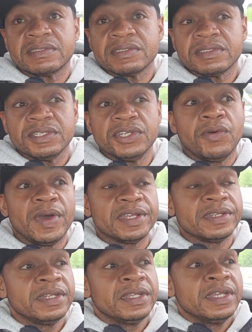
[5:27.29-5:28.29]
You know,
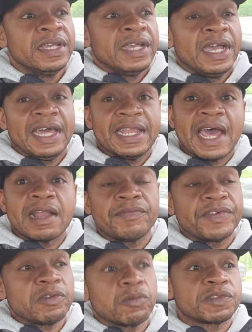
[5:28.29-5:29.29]
and a lot
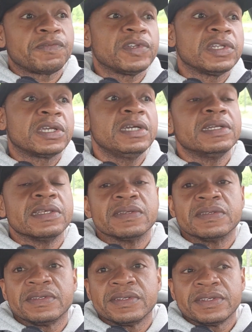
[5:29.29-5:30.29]
of it was for the good.
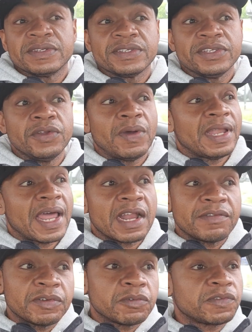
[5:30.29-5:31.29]
You know, a
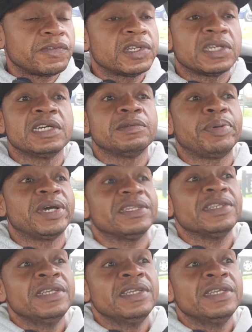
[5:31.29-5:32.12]
lot of it was for the good. But